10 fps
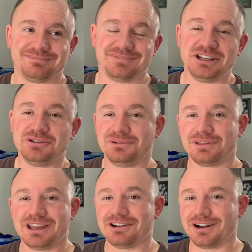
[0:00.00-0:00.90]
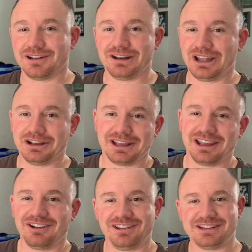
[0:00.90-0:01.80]
you think are good
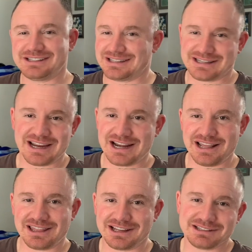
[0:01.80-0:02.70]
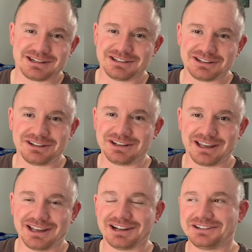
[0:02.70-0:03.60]
looking or that society thinks are good
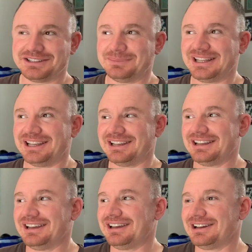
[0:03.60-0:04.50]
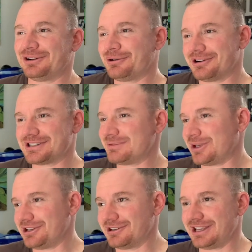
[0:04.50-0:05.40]
looking or something. Or
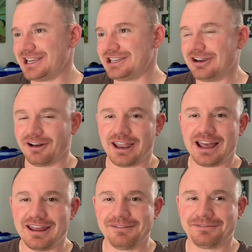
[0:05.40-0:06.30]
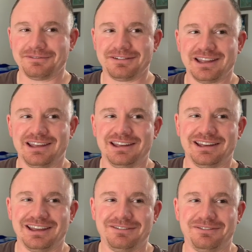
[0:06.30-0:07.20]
similarly in your life,
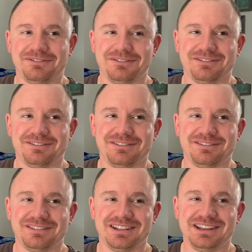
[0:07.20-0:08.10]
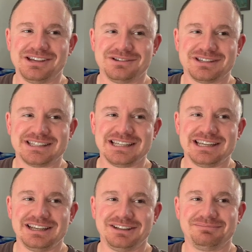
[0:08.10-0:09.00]
if you
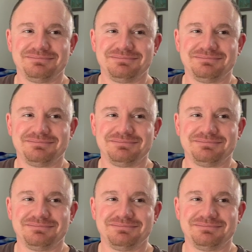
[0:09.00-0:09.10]
see